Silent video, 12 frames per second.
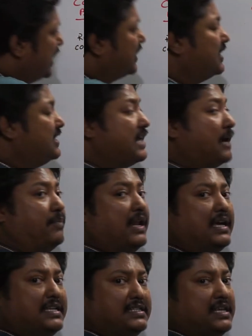artery
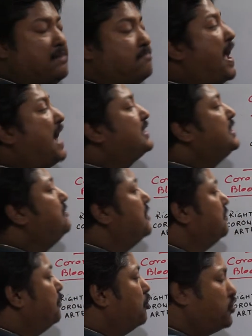supplies
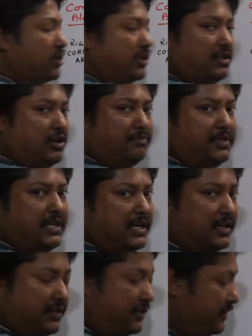maximum portion of the
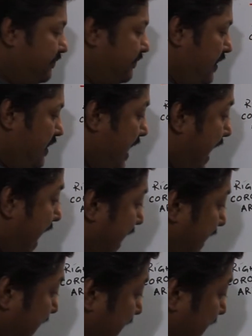heart. And